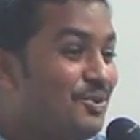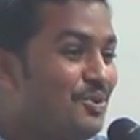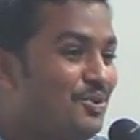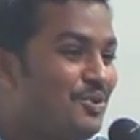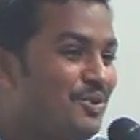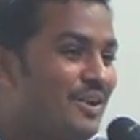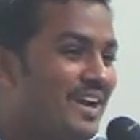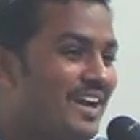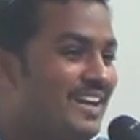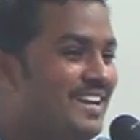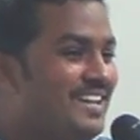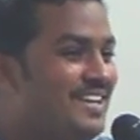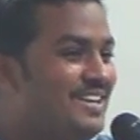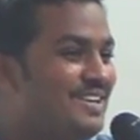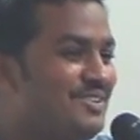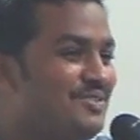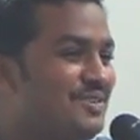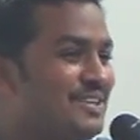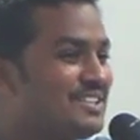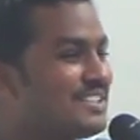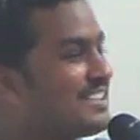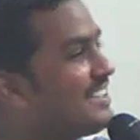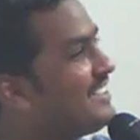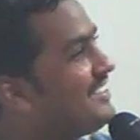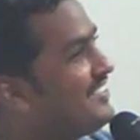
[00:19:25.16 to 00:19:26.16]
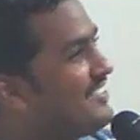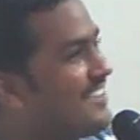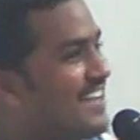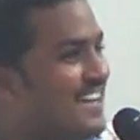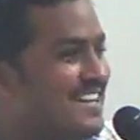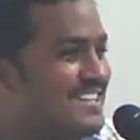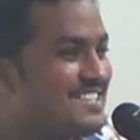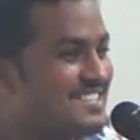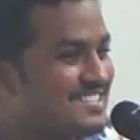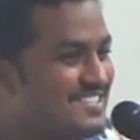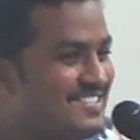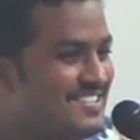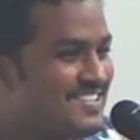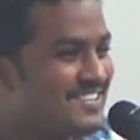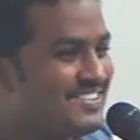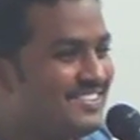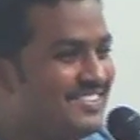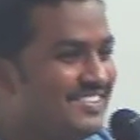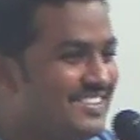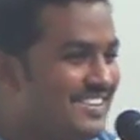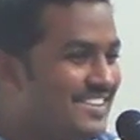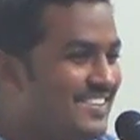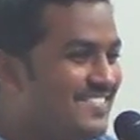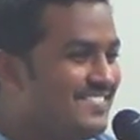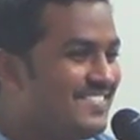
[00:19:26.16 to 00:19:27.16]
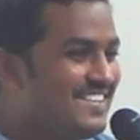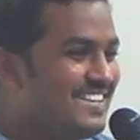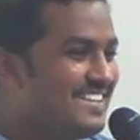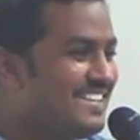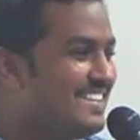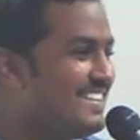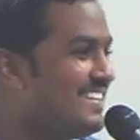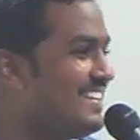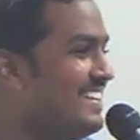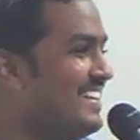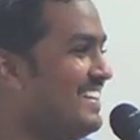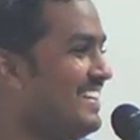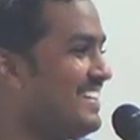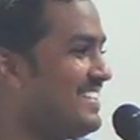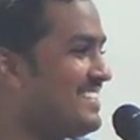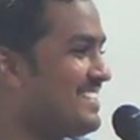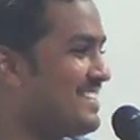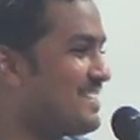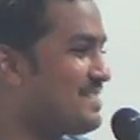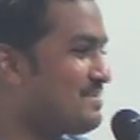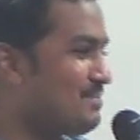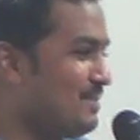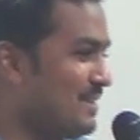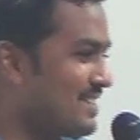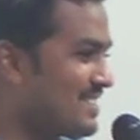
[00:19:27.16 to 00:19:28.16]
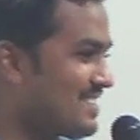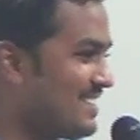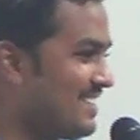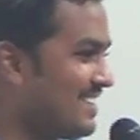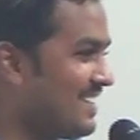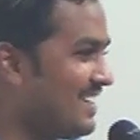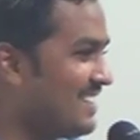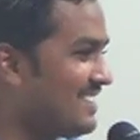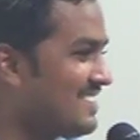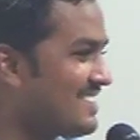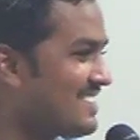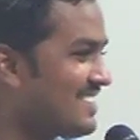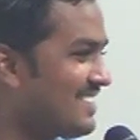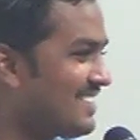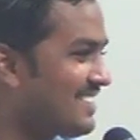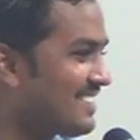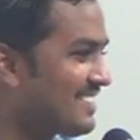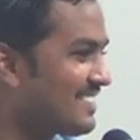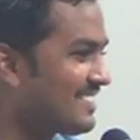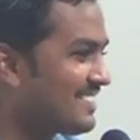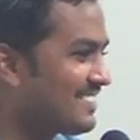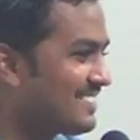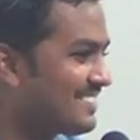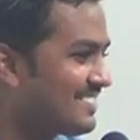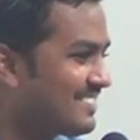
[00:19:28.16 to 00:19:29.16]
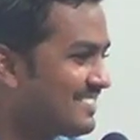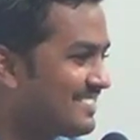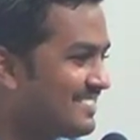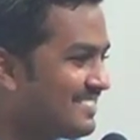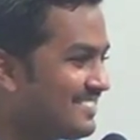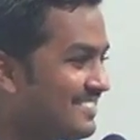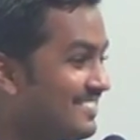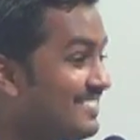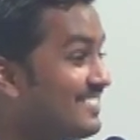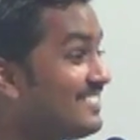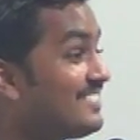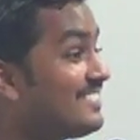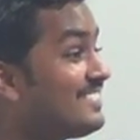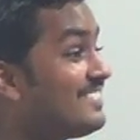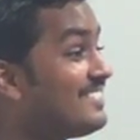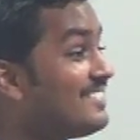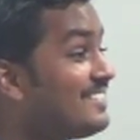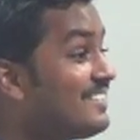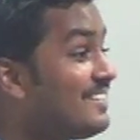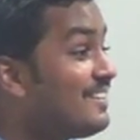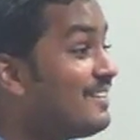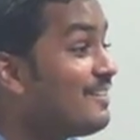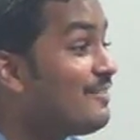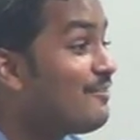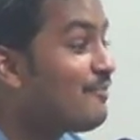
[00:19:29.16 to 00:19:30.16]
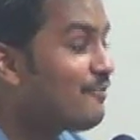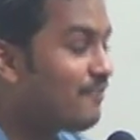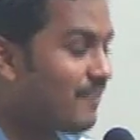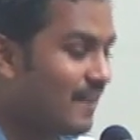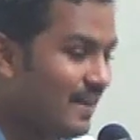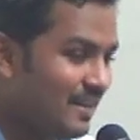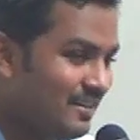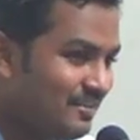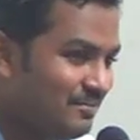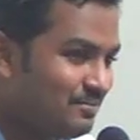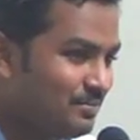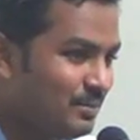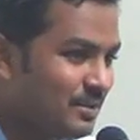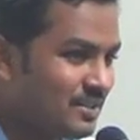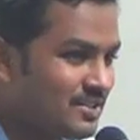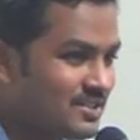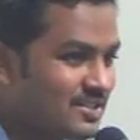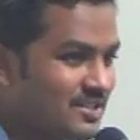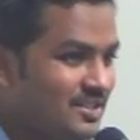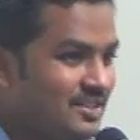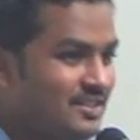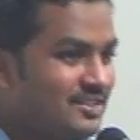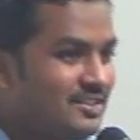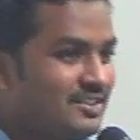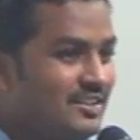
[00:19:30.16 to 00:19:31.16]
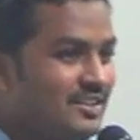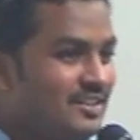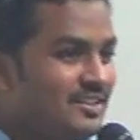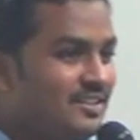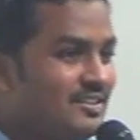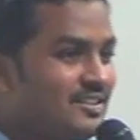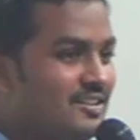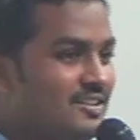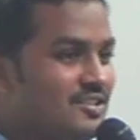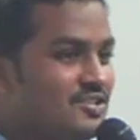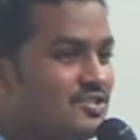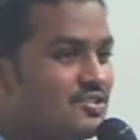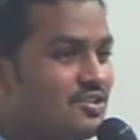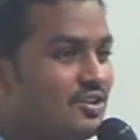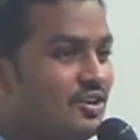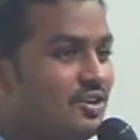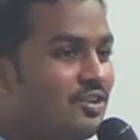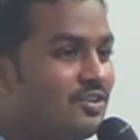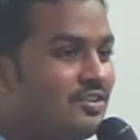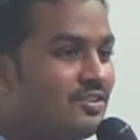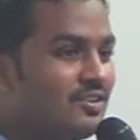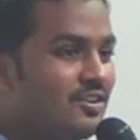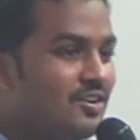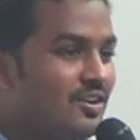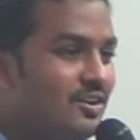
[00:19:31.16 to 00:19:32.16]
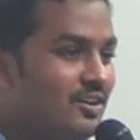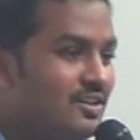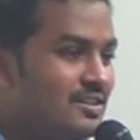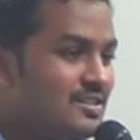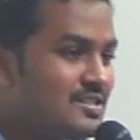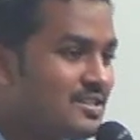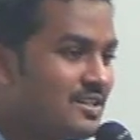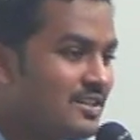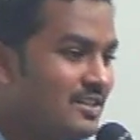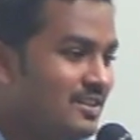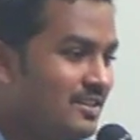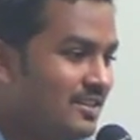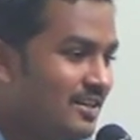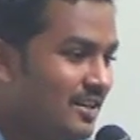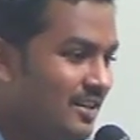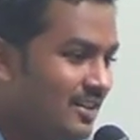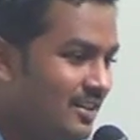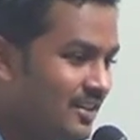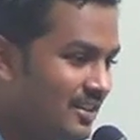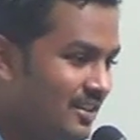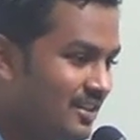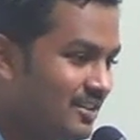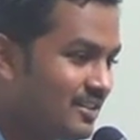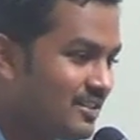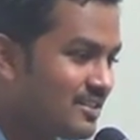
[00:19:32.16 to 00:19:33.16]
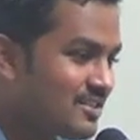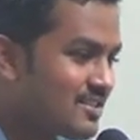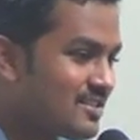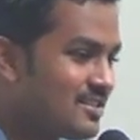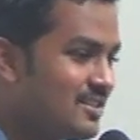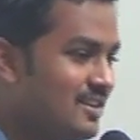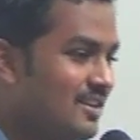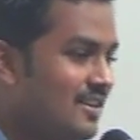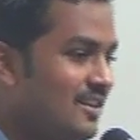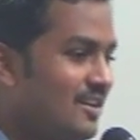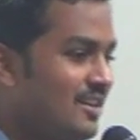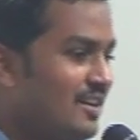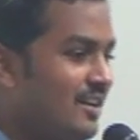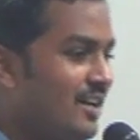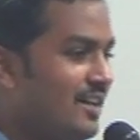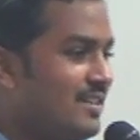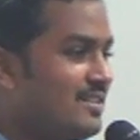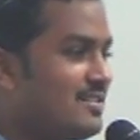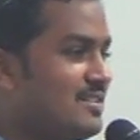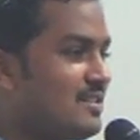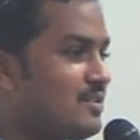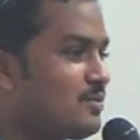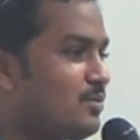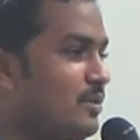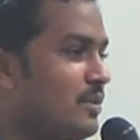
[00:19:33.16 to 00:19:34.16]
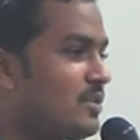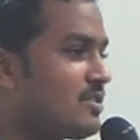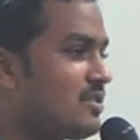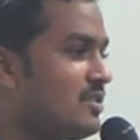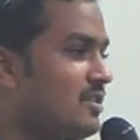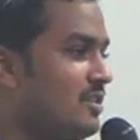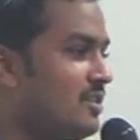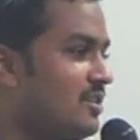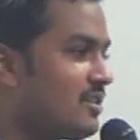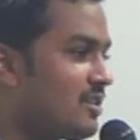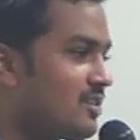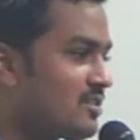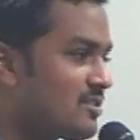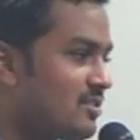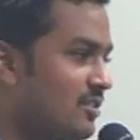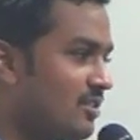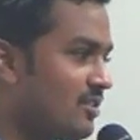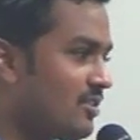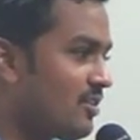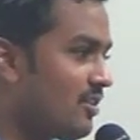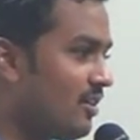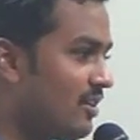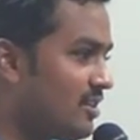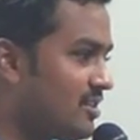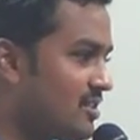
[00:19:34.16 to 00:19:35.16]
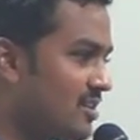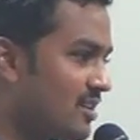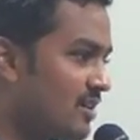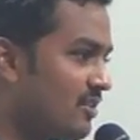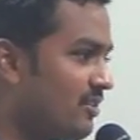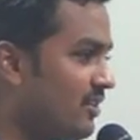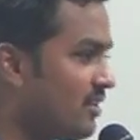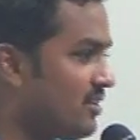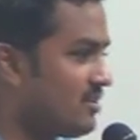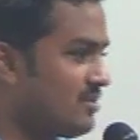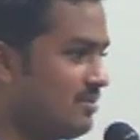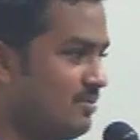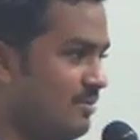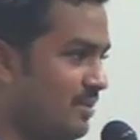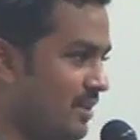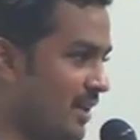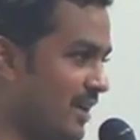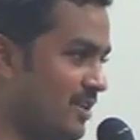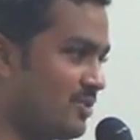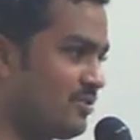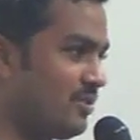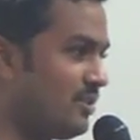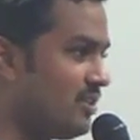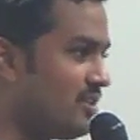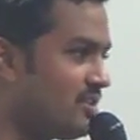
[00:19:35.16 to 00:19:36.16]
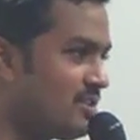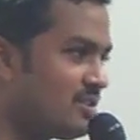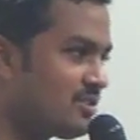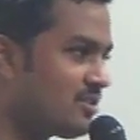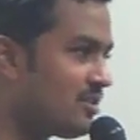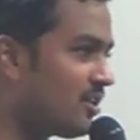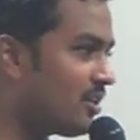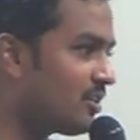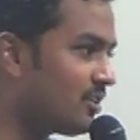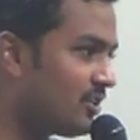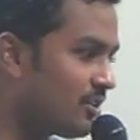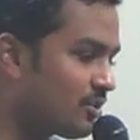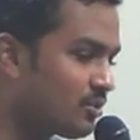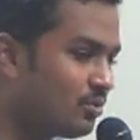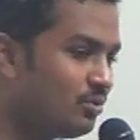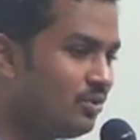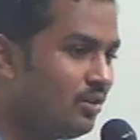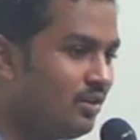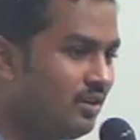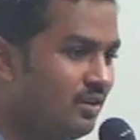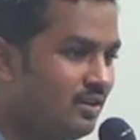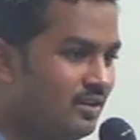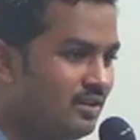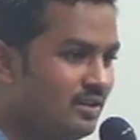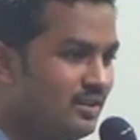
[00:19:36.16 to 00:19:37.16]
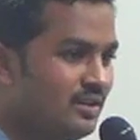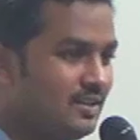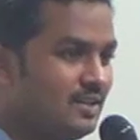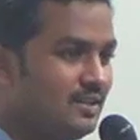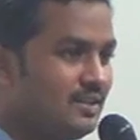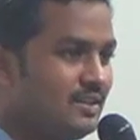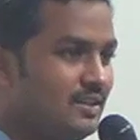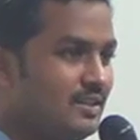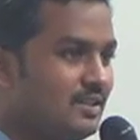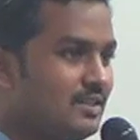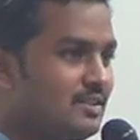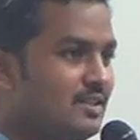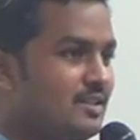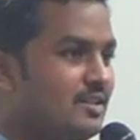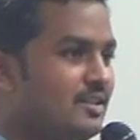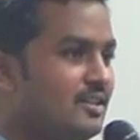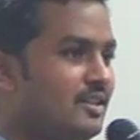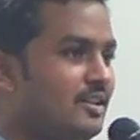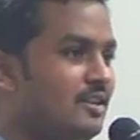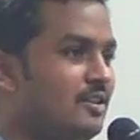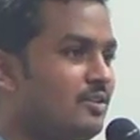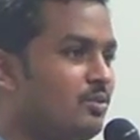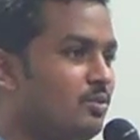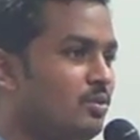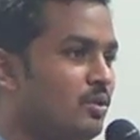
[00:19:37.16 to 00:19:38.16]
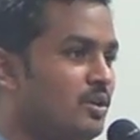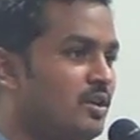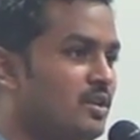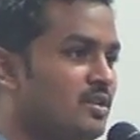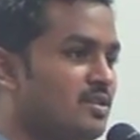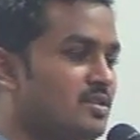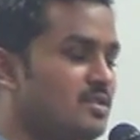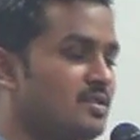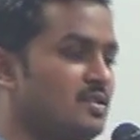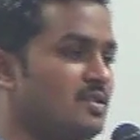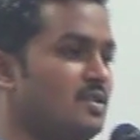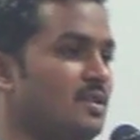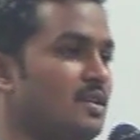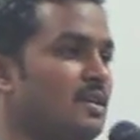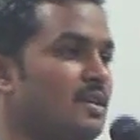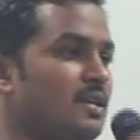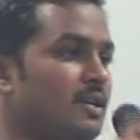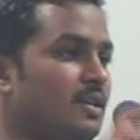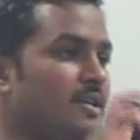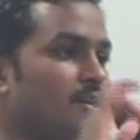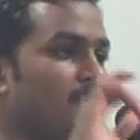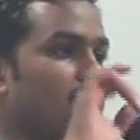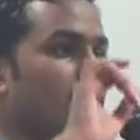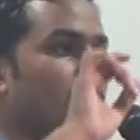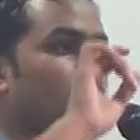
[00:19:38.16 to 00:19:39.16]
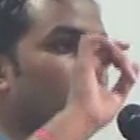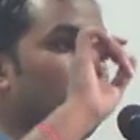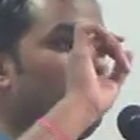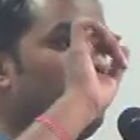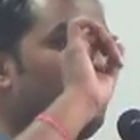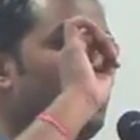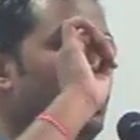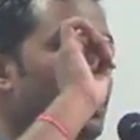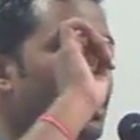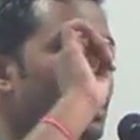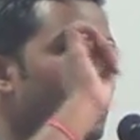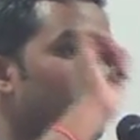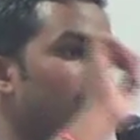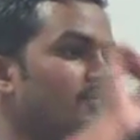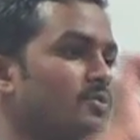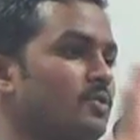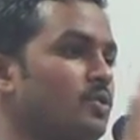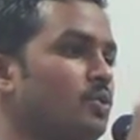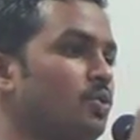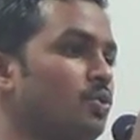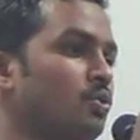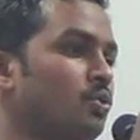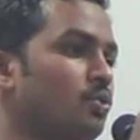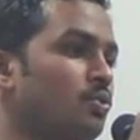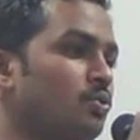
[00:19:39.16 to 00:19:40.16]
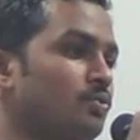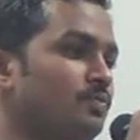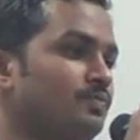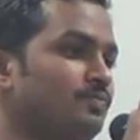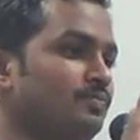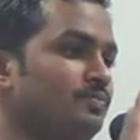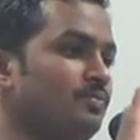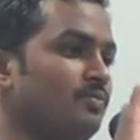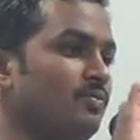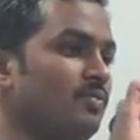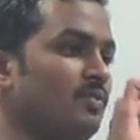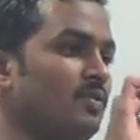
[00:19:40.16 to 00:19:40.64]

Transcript: Oh, any question you ask, you are going to give me 6% answer. 5% interest on calls in arrears and 6% interest on calls in advance. Actually, this is not the rule. The real rule is you have to,